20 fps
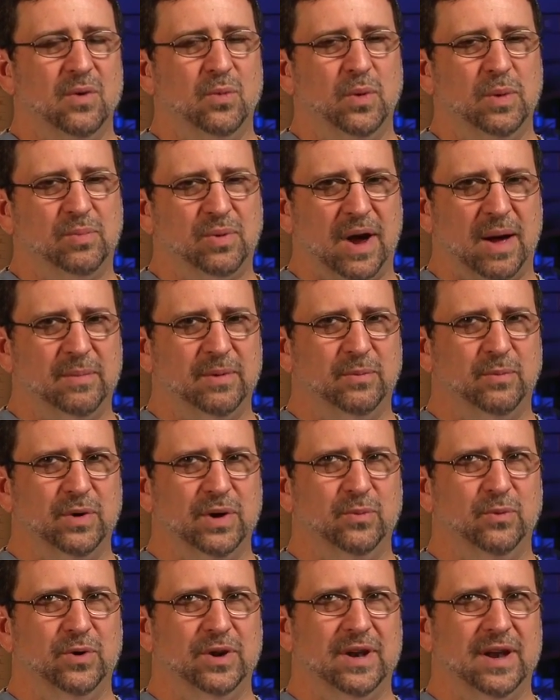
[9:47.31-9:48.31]
we
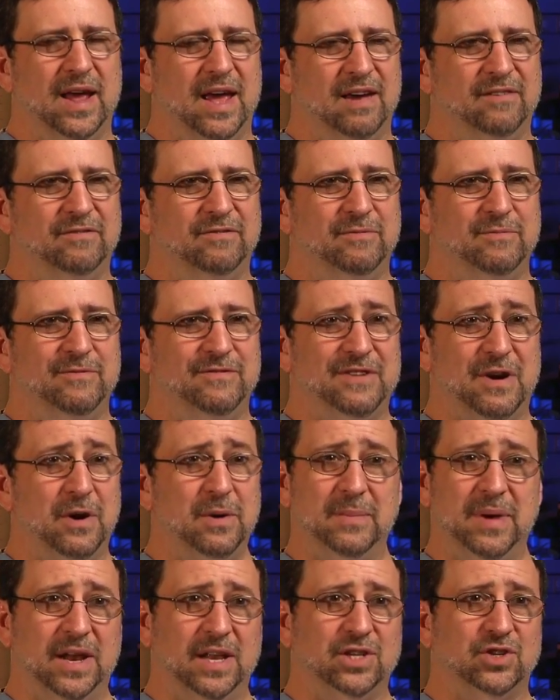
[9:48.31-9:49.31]
probably wouldn't have
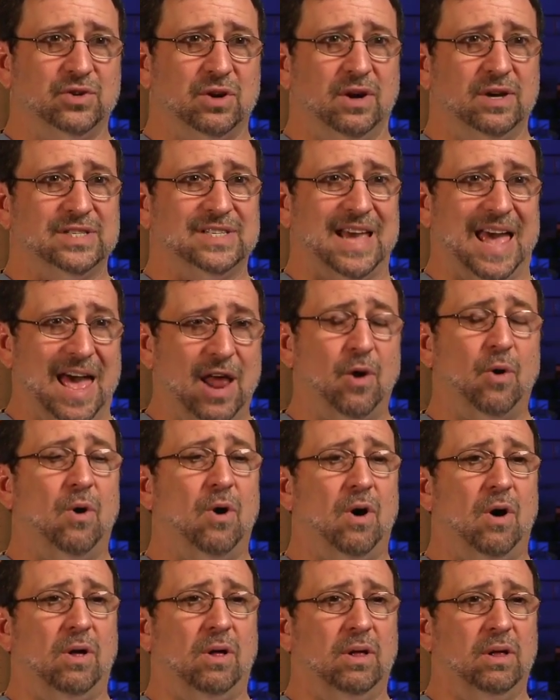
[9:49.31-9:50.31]
very many drugs at
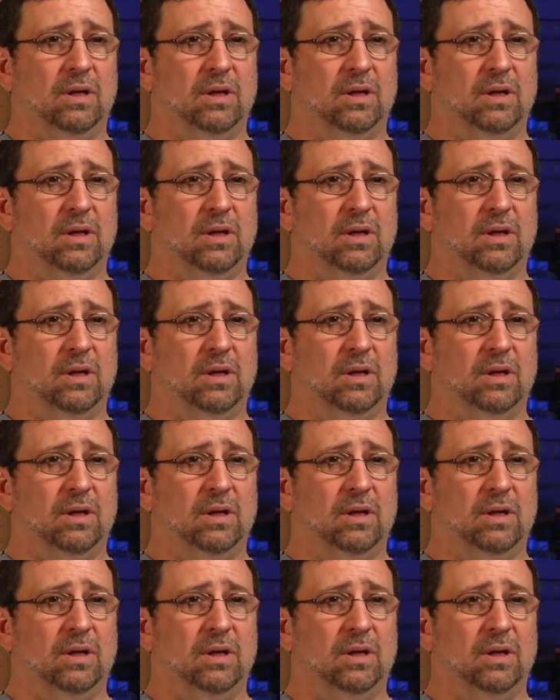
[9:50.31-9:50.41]
all.